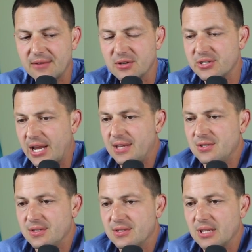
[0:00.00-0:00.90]
never
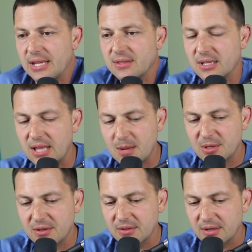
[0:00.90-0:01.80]
changes. Like the
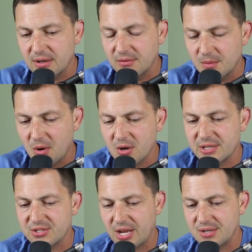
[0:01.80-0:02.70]
climate of the, of the
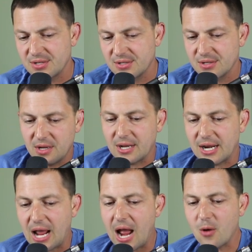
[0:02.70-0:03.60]
market changes and
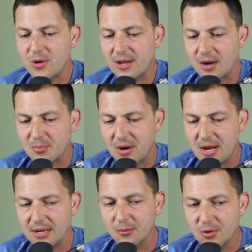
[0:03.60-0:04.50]
kind of how we
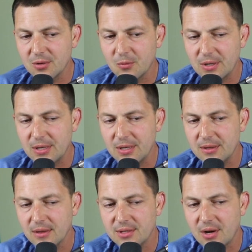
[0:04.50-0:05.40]
operate and what
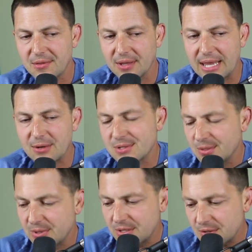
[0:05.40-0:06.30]
we, you know, the language
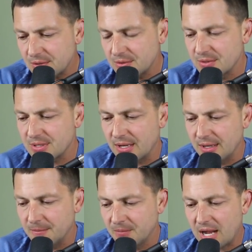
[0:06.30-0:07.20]
that we use
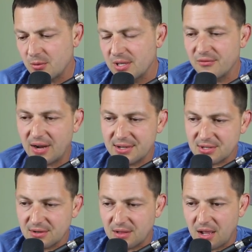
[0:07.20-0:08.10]
and how we advise
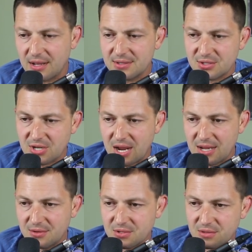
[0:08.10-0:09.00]
our clients
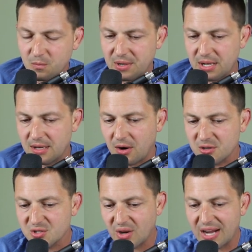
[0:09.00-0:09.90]
change, but
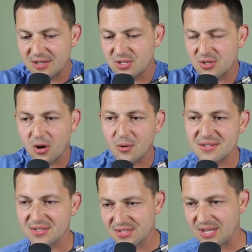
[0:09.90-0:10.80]
our strategies
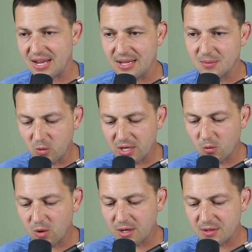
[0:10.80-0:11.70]
always the same. We
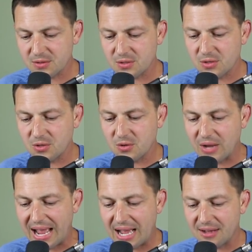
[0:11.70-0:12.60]
want to
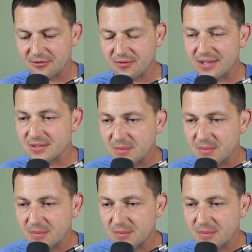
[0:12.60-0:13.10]
have as